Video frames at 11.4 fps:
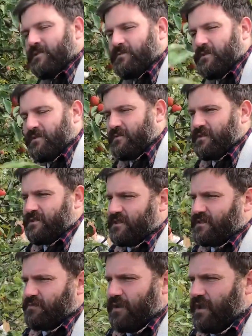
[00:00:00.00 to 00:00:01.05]
would just be,
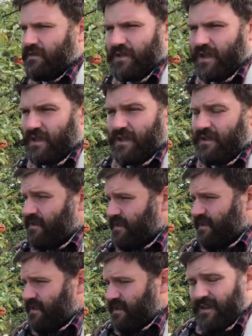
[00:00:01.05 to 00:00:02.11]
just explain like
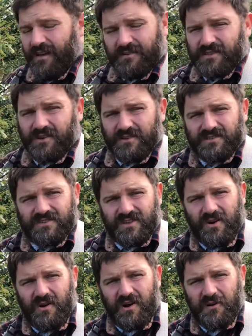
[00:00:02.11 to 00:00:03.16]
it was always
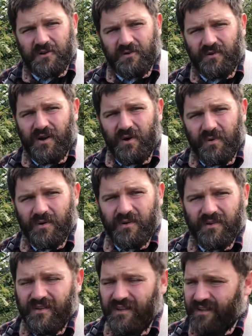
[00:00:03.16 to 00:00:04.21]
so hard to grow,
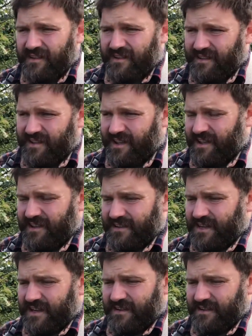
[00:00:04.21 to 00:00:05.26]

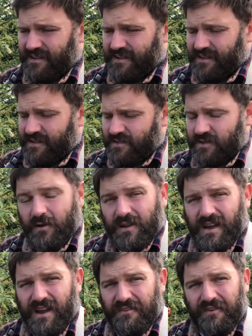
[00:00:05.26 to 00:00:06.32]
and uh, so
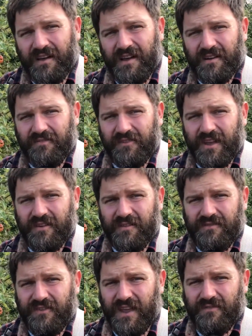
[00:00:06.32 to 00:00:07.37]
it kind of fell out of
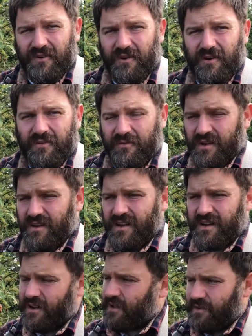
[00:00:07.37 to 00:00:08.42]
favor when
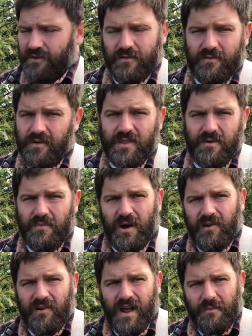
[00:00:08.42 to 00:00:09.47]
other other
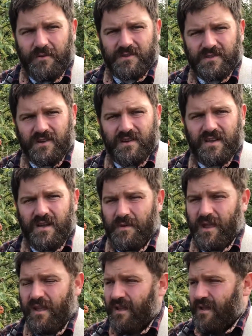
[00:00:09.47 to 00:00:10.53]
modern apples started
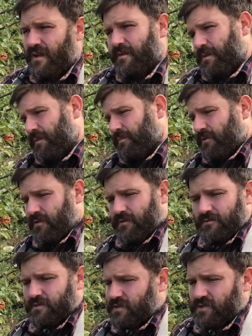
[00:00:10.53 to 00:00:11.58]
coming.
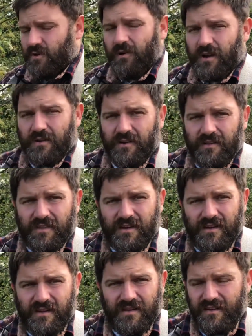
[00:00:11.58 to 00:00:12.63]
People just tore under
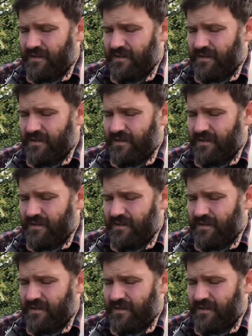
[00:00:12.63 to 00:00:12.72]
the